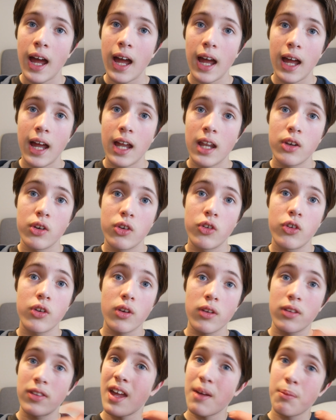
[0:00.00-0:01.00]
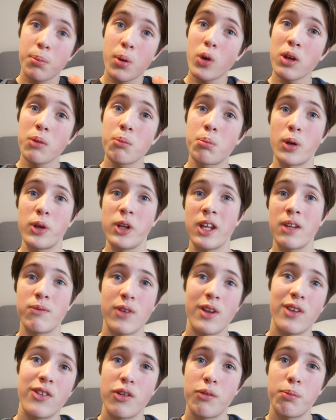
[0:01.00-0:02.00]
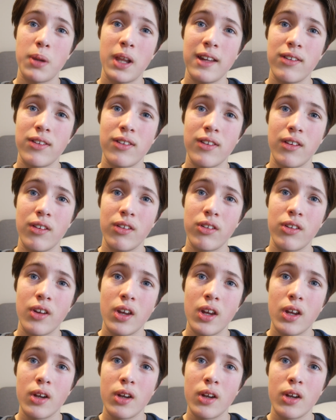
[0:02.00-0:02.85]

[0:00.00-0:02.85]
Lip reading: and they're put in pretty inventive places.